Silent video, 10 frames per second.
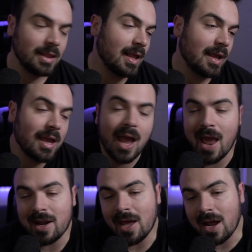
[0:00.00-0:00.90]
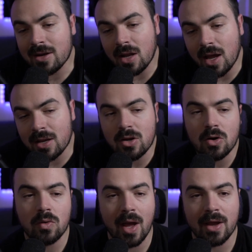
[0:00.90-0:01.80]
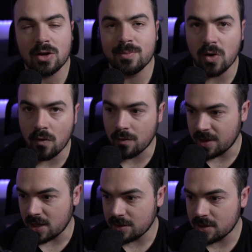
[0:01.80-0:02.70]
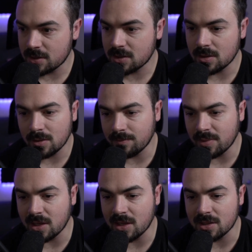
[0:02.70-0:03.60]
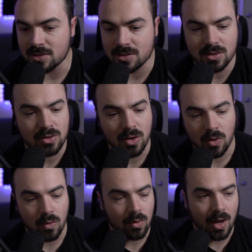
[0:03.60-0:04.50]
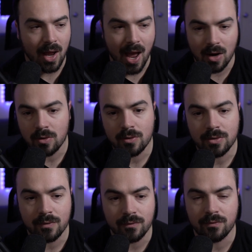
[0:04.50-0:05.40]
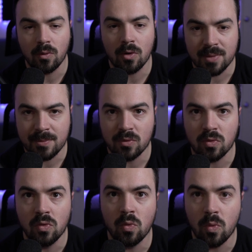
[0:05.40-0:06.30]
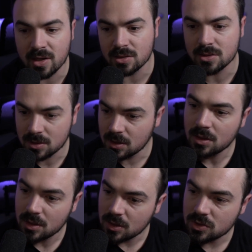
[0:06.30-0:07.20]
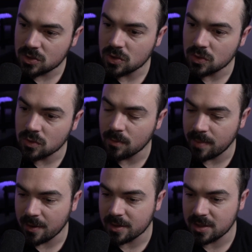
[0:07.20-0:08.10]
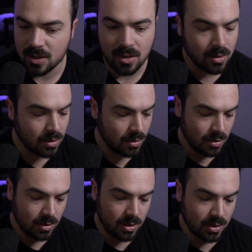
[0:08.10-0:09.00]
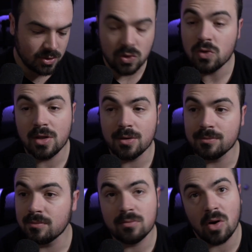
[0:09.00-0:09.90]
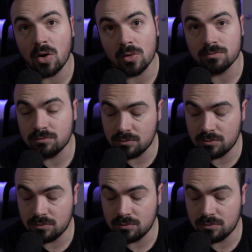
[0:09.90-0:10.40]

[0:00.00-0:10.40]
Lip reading: Like, and I know I could be overthinking this, because, you know, out of the four people who went to Paridia, two of them are,